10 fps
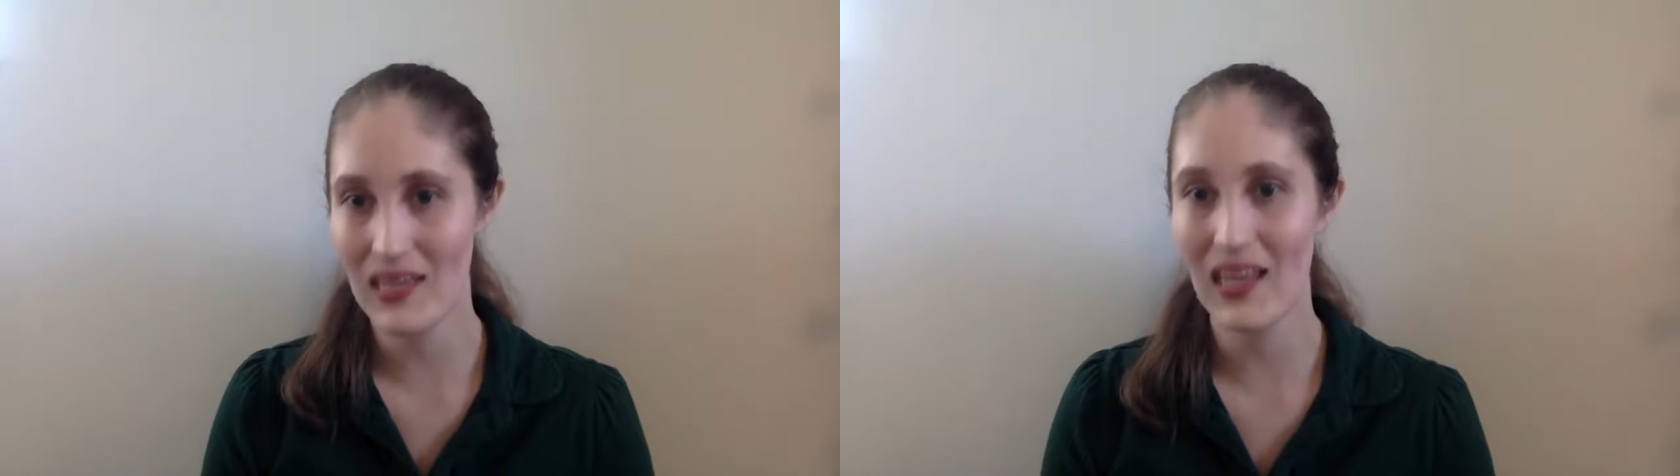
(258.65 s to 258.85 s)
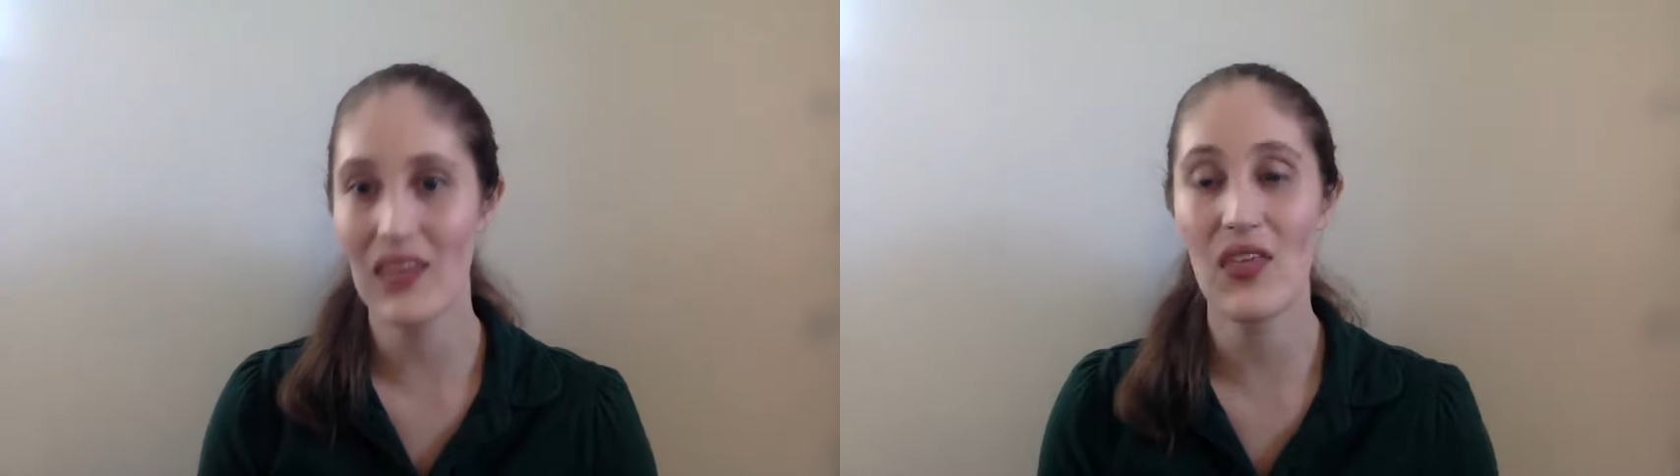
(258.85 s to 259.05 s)

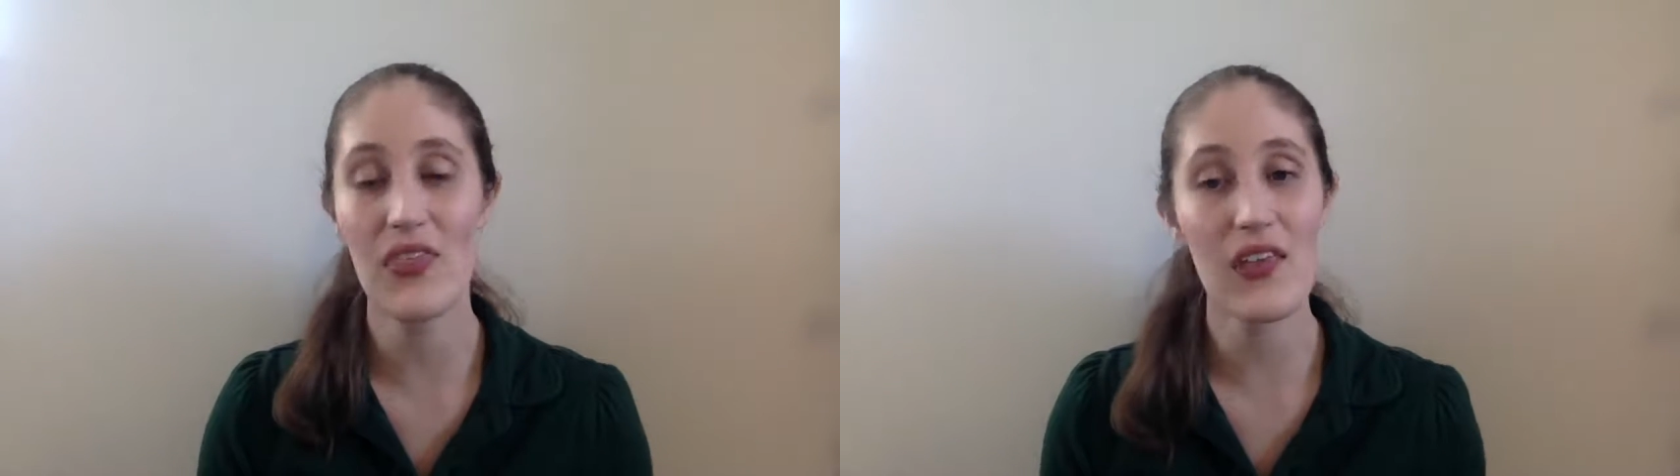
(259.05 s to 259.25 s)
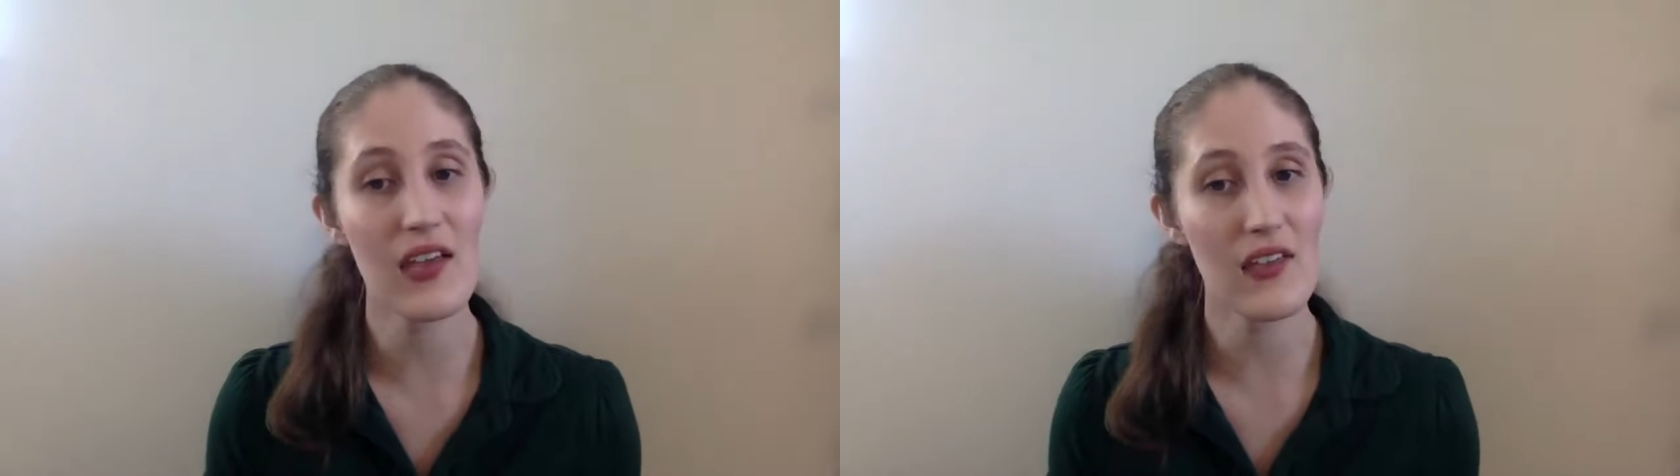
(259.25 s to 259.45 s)
like the
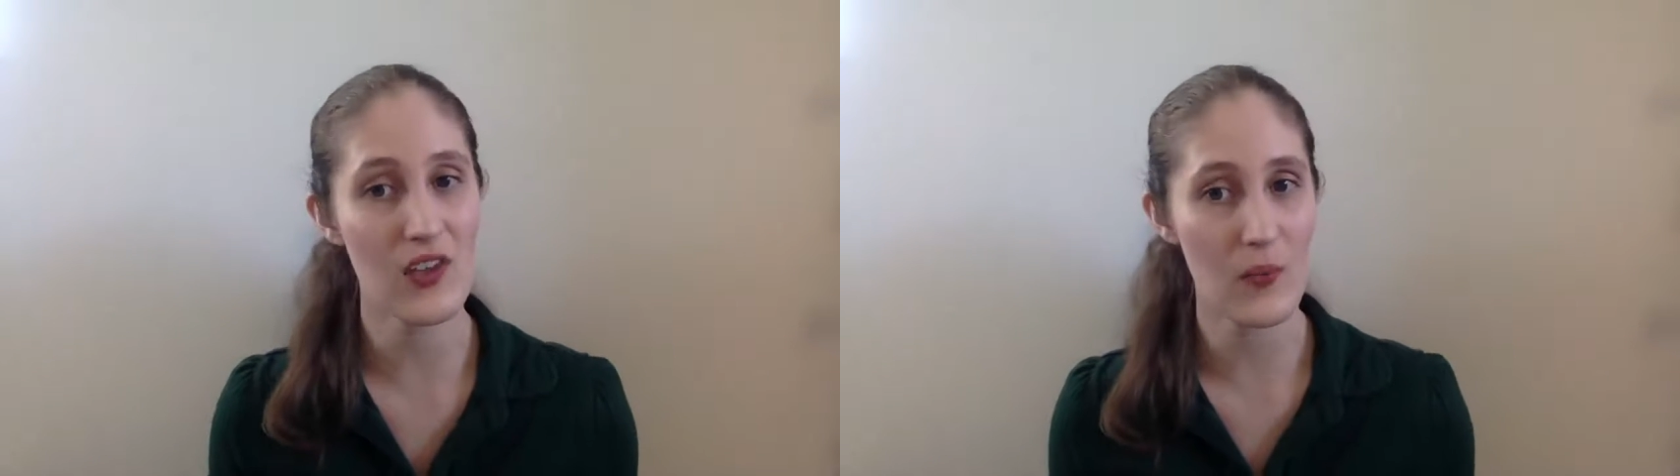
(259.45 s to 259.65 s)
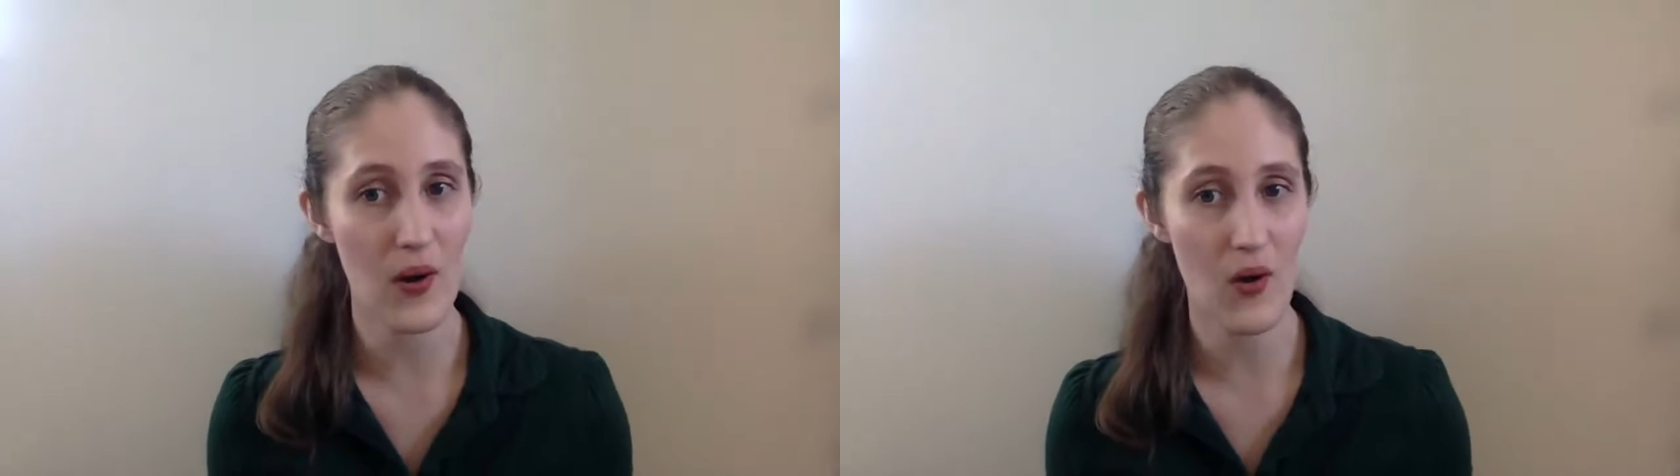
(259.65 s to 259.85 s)
thing
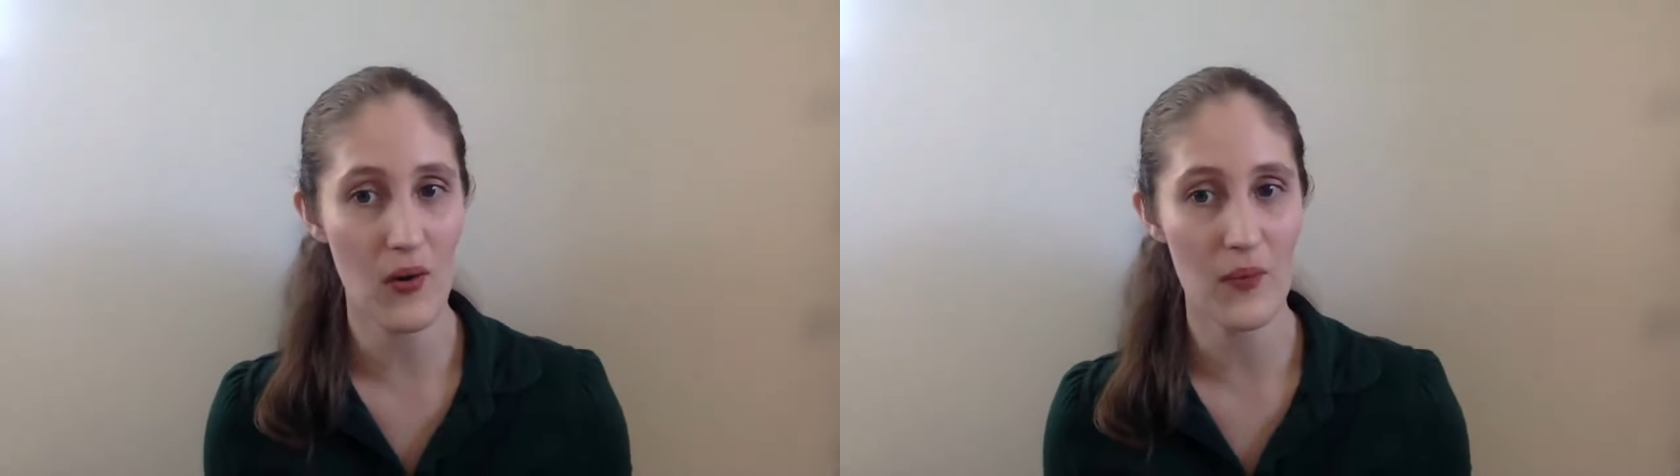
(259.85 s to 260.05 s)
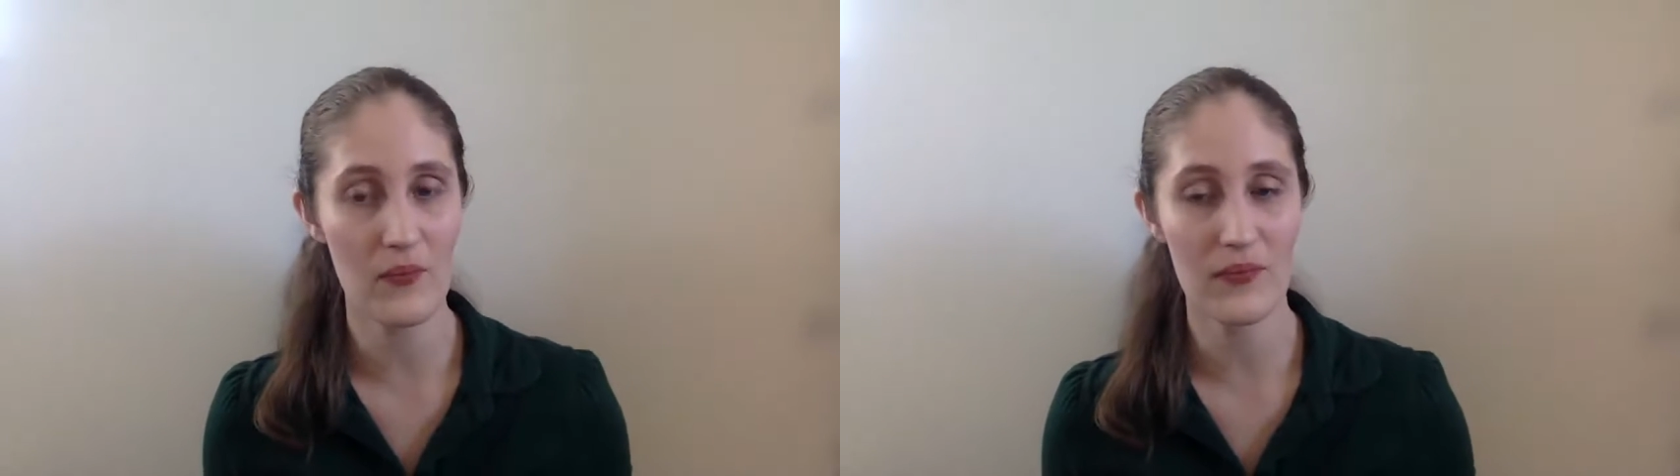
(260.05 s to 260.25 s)
their
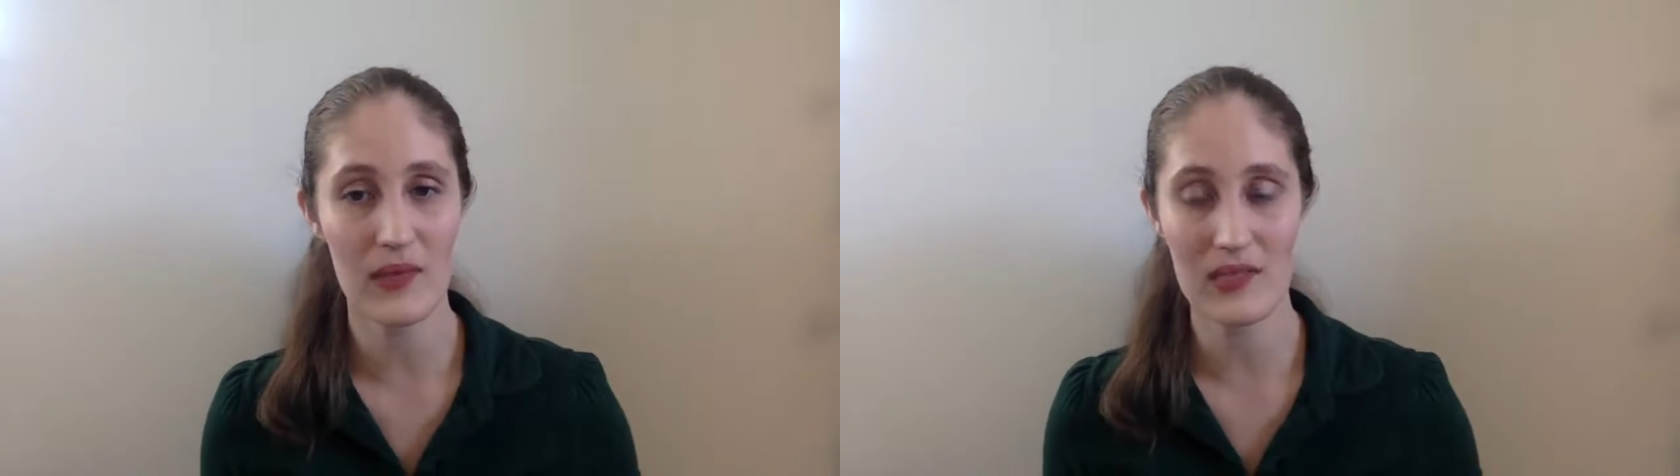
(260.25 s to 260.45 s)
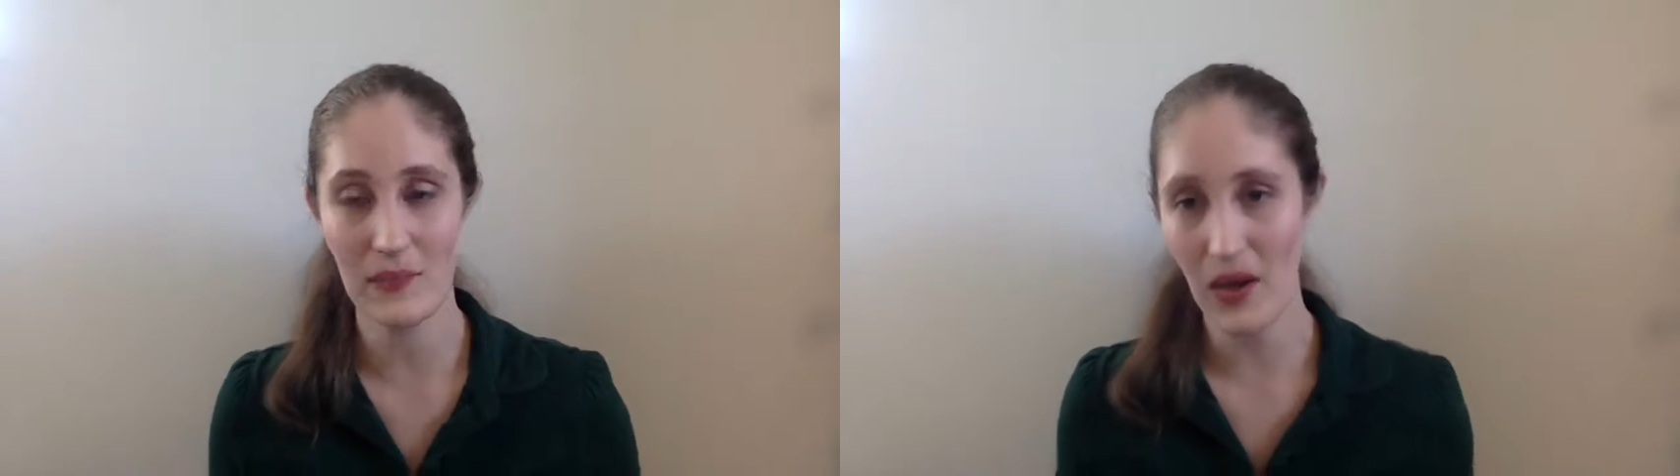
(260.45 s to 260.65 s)
poem
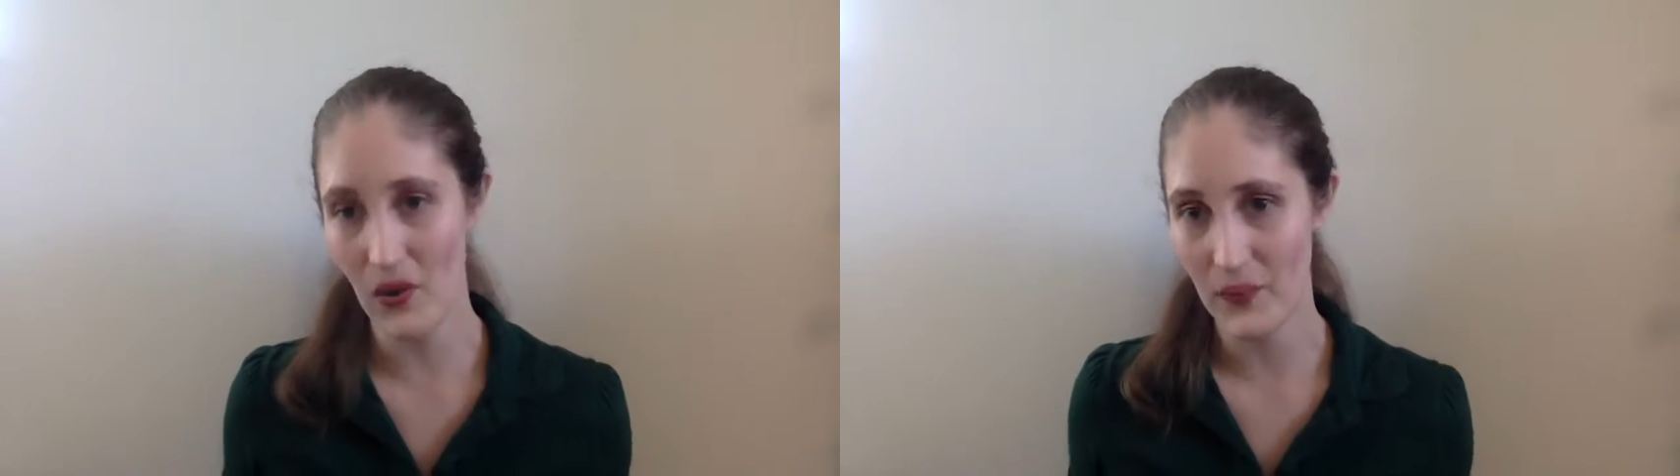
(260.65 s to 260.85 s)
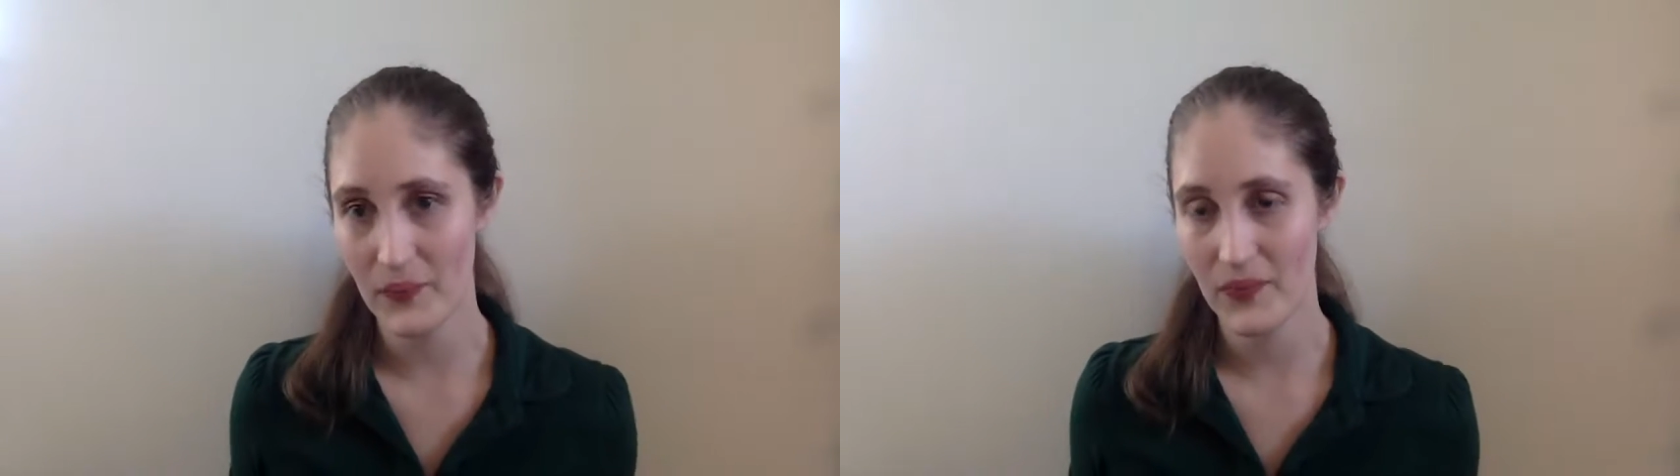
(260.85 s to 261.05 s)
is about.